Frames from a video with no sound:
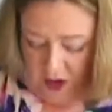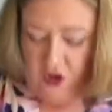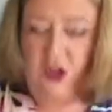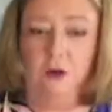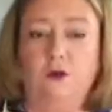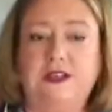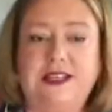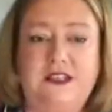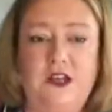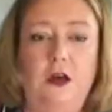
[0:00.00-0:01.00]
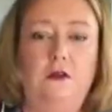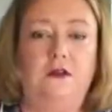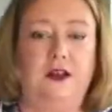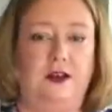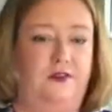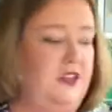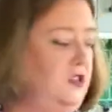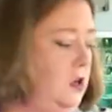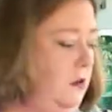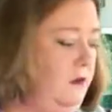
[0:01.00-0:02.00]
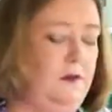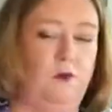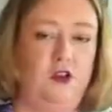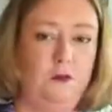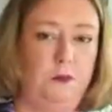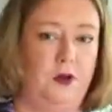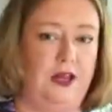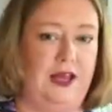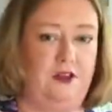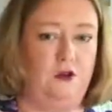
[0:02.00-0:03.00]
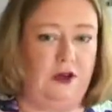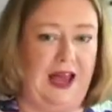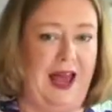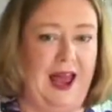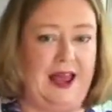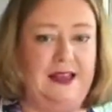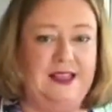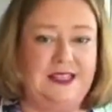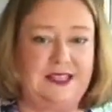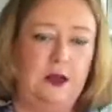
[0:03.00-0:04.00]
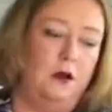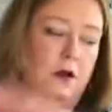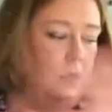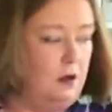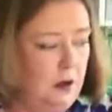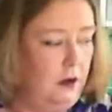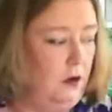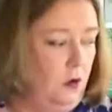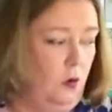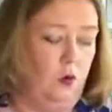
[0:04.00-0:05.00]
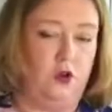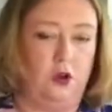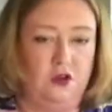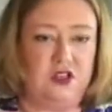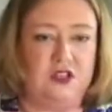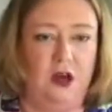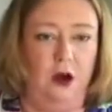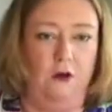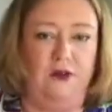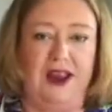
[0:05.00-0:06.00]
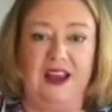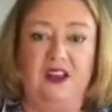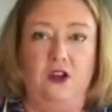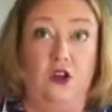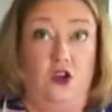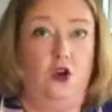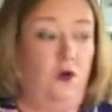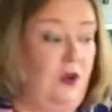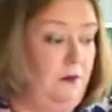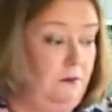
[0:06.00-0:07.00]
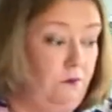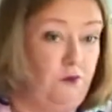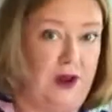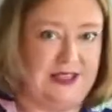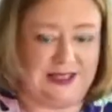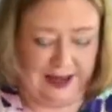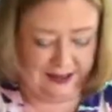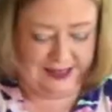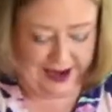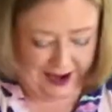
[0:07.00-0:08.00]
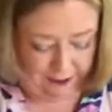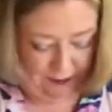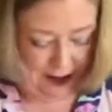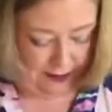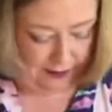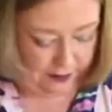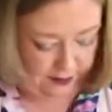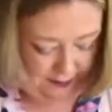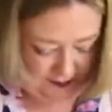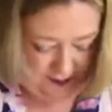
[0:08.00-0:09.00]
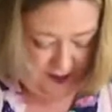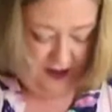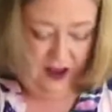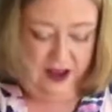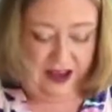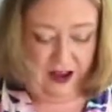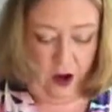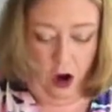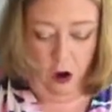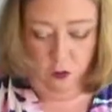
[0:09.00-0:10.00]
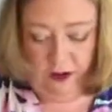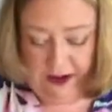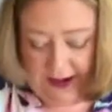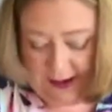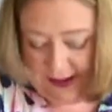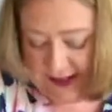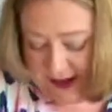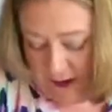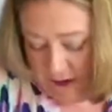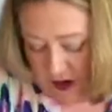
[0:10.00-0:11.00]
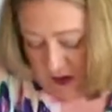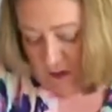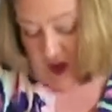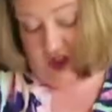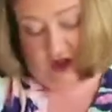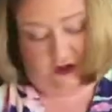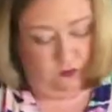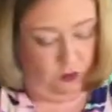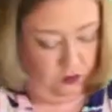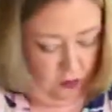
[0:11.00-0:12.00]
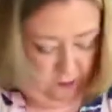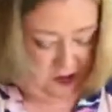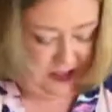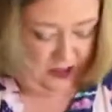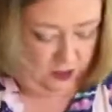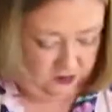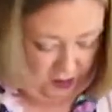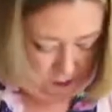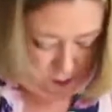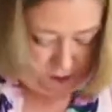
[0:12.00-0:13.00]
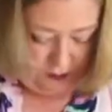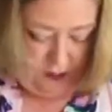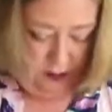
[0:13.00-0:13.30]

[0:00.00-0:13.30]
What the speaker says: You don't want it too thin. If it's too thin, when you put it in your case or use the tart ring, you can risk it tearing and getting a hole in it, which is what obviously you don't want.